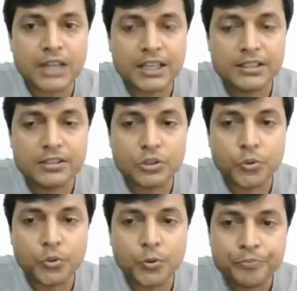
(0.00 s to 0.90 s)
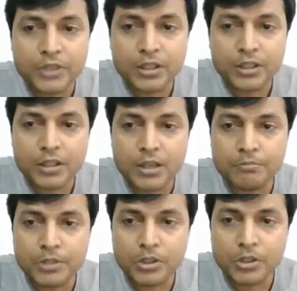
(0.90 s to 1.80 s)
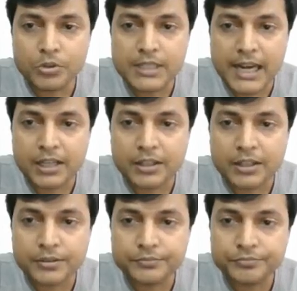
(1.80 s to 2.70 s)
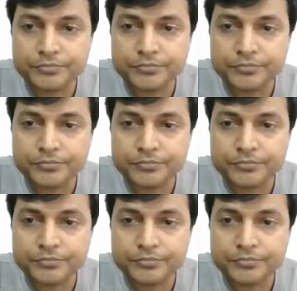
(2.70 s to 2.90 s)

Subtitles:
give rise to embryo sac.